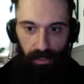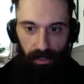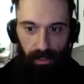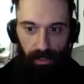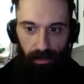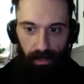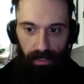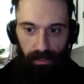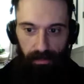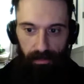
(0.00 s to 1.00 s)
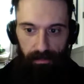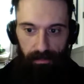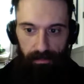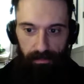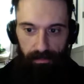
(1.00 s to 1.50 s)
And I mean,
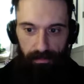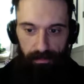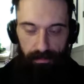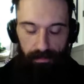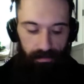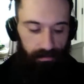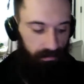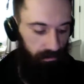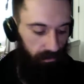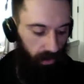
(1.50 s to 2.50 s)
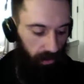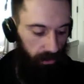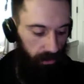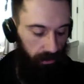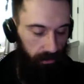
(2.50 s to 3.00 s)
why would you?